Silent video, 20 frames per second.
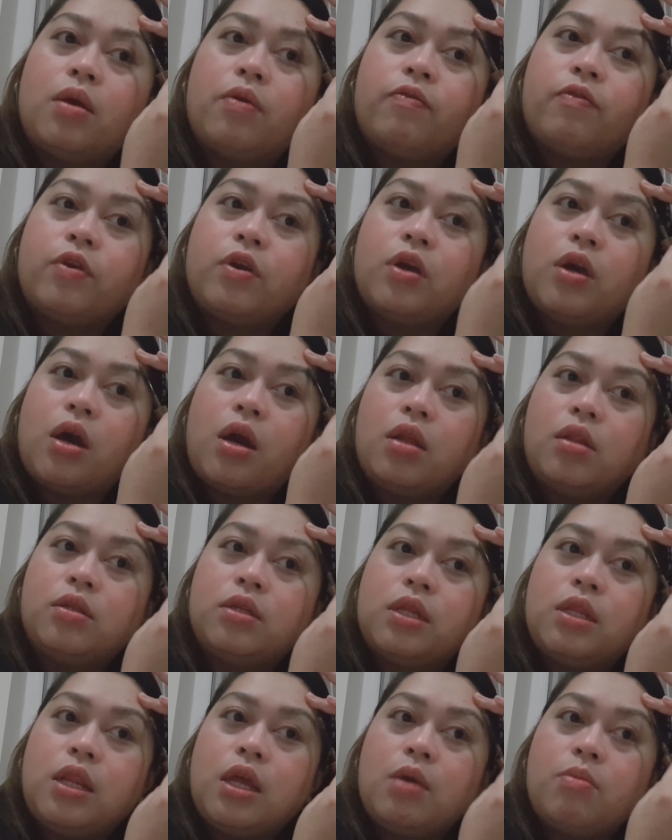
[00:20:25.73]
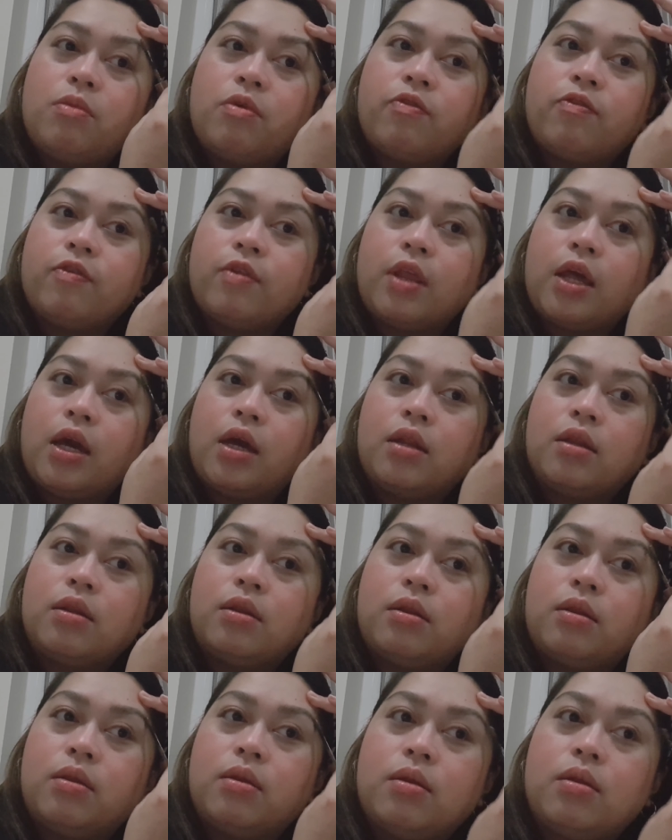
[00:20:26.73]
forgot the name of that.
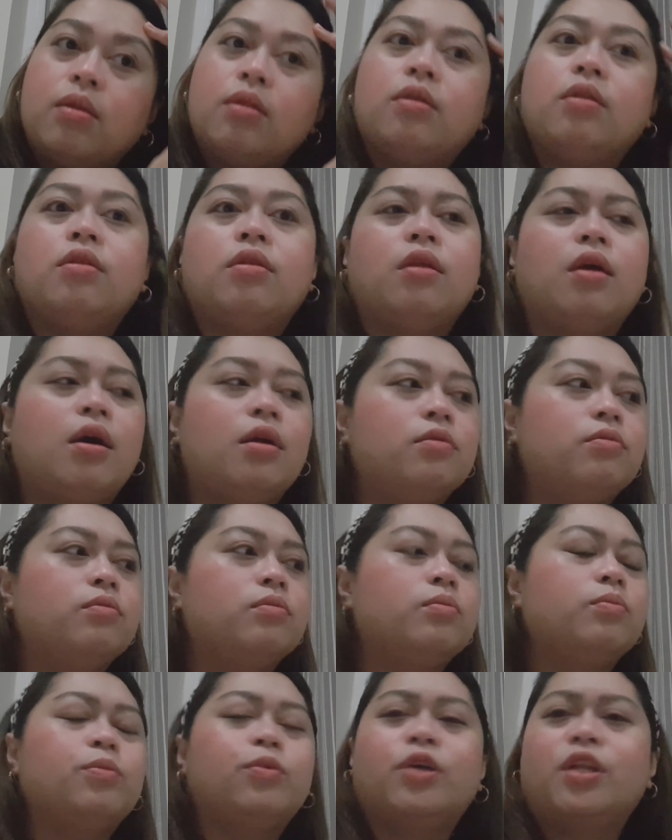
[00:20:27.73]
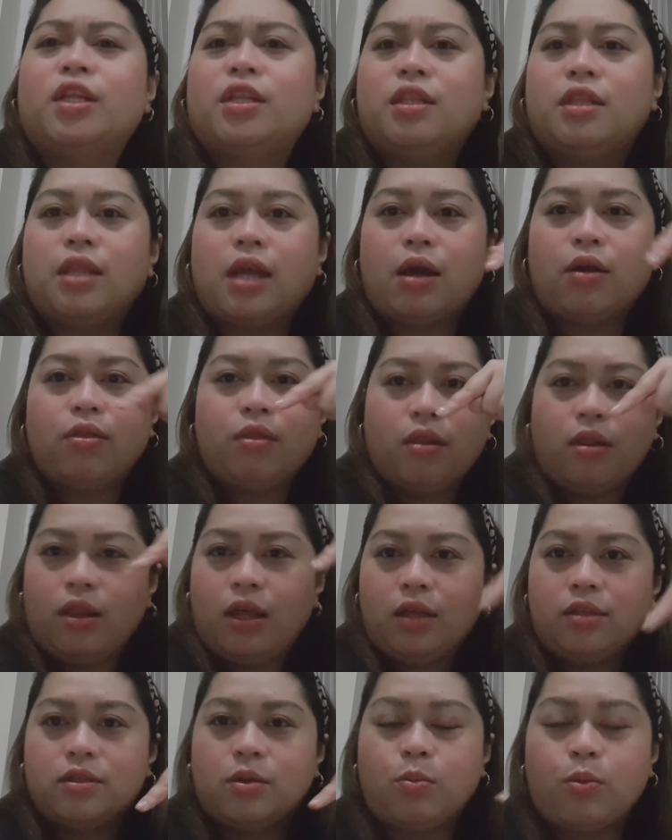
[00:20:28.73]
I'll put it down the
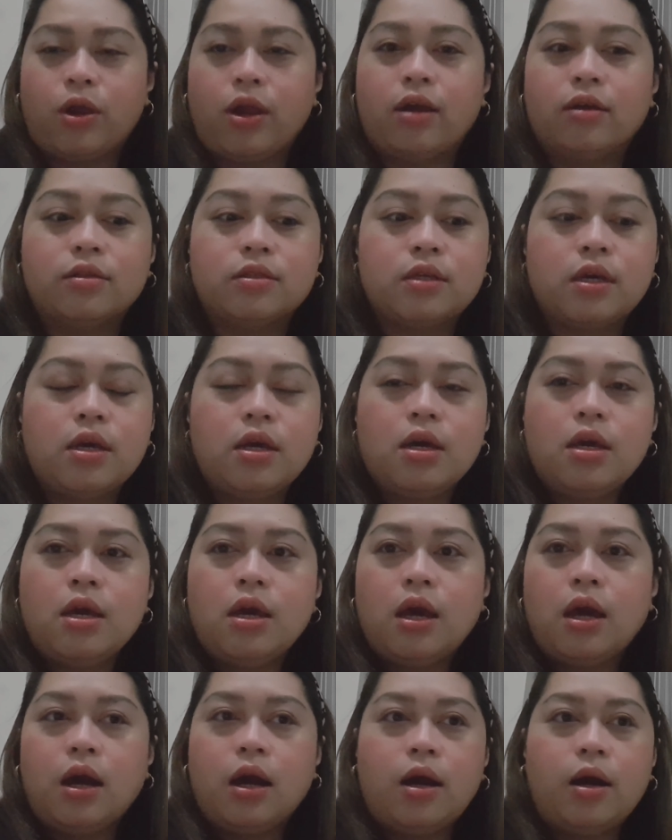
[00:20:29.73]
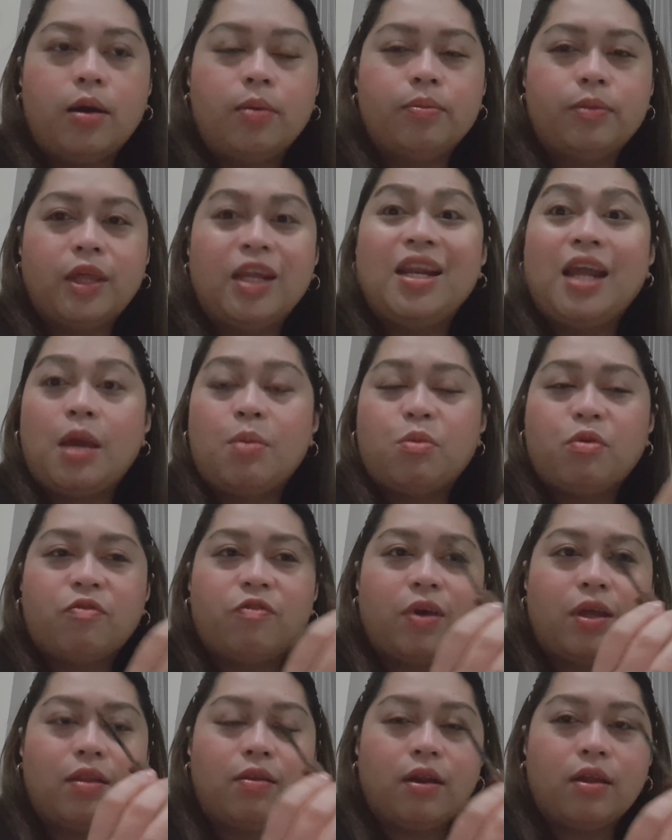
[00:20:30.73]
link somewhere else. The name of
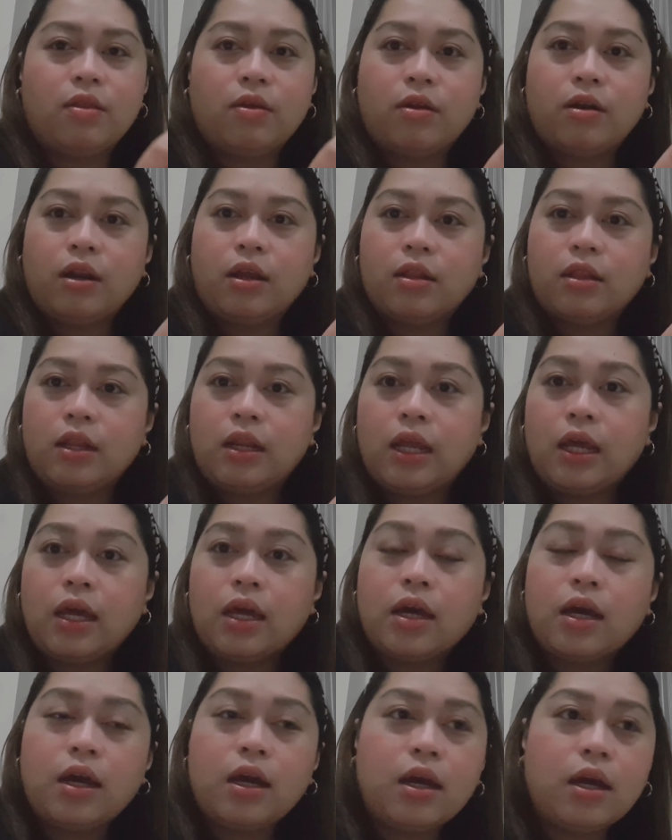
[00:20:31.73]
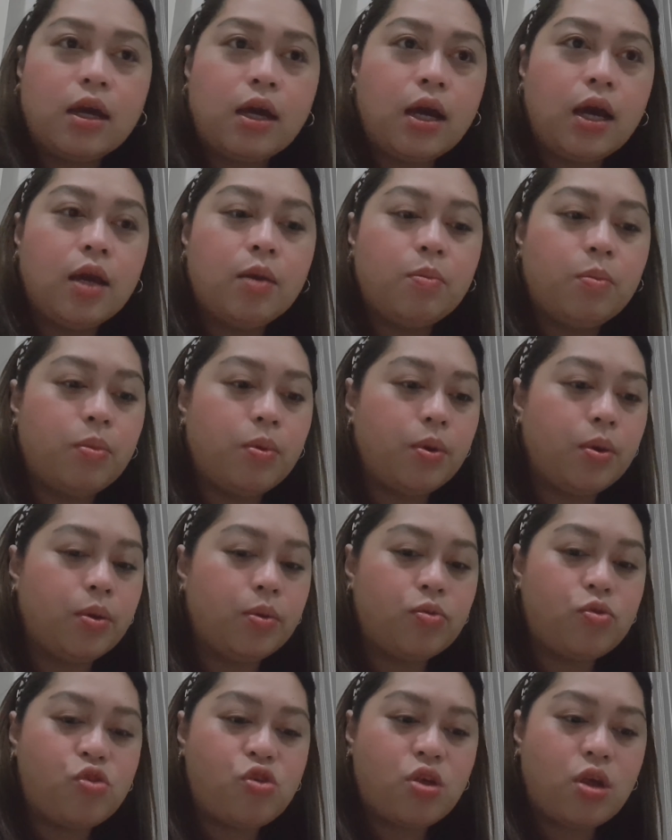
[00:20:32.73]
it rather, not the link.
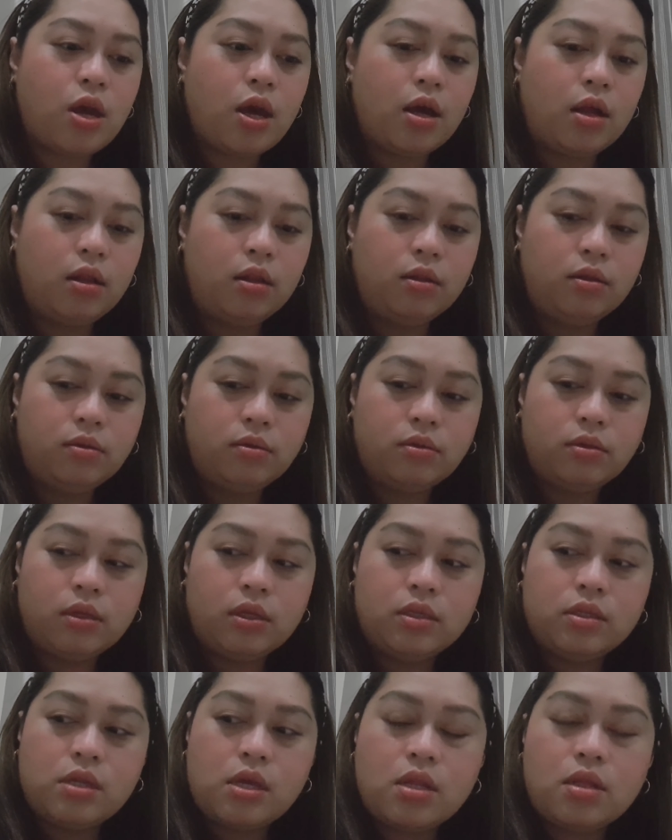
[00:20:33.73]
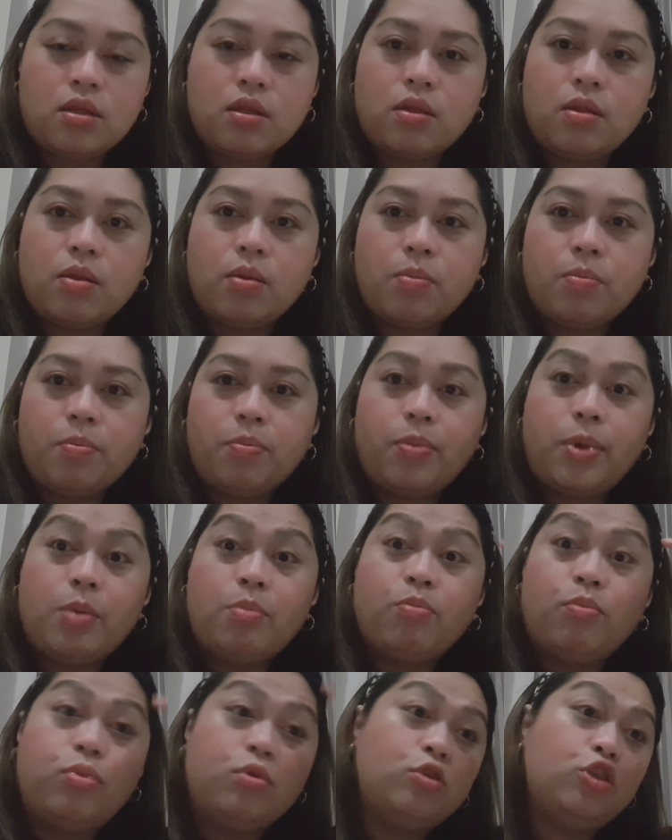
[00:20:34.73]
Eyebrow gel, is it?
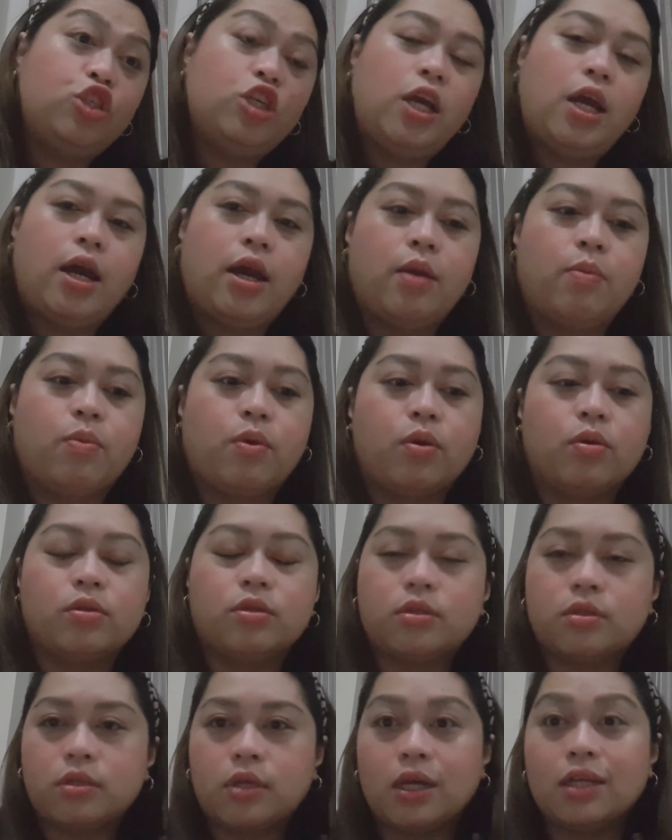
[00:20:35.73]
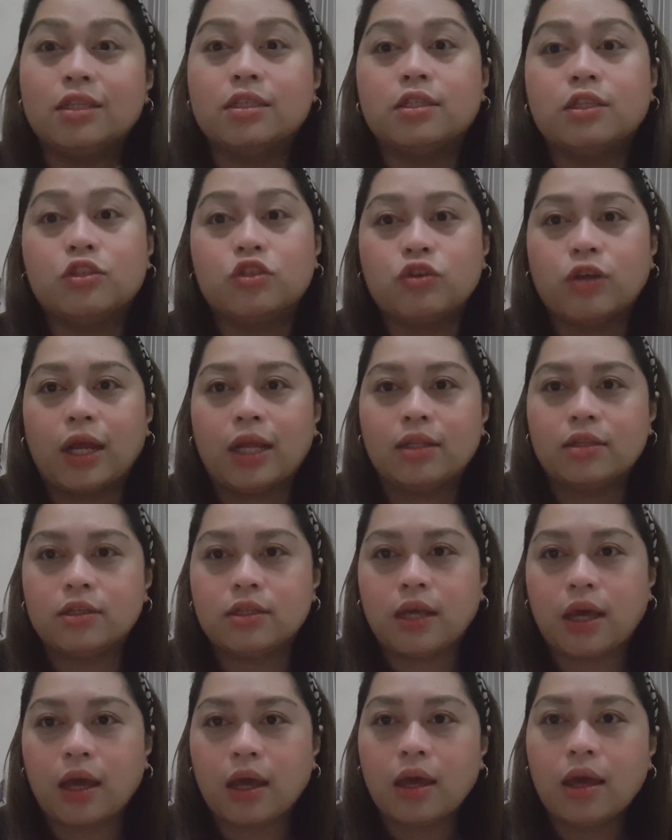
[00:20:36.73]
Pang bushy eyebrows. It's a trend
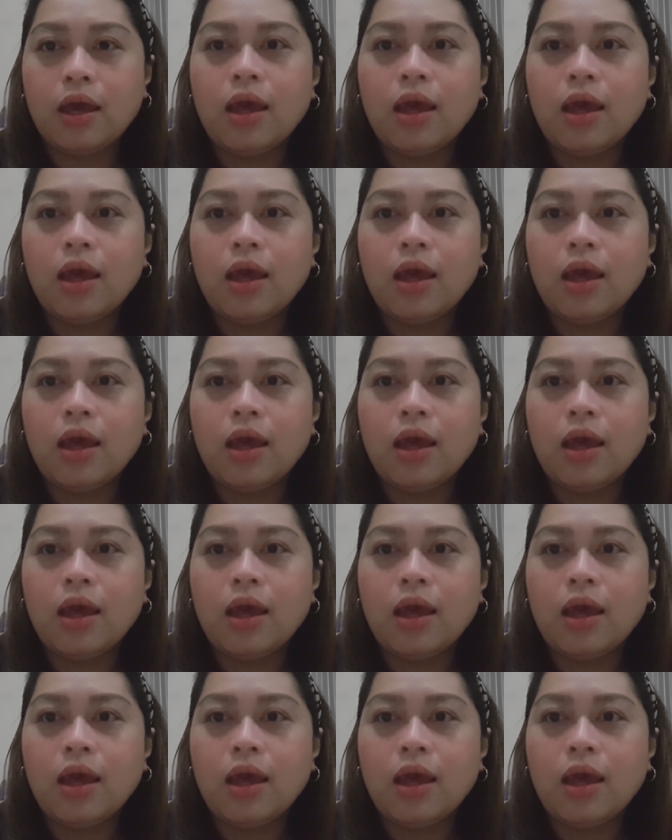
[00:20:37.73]
today.